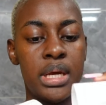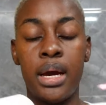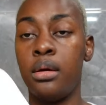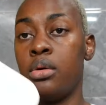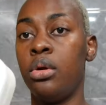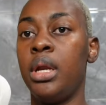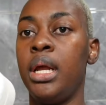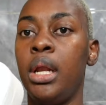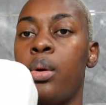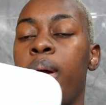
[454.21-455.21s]
Yeah, wanona
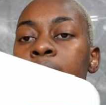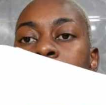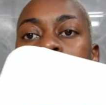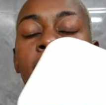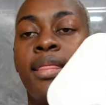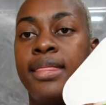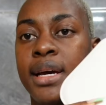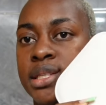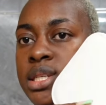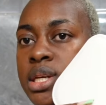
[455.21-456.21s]
ilikuwa
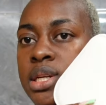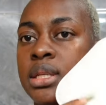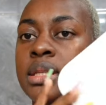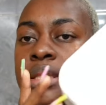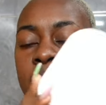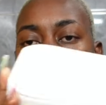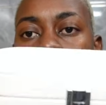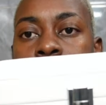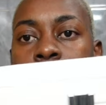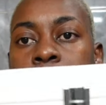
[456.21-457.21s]

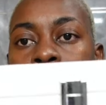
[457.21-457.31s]
1370.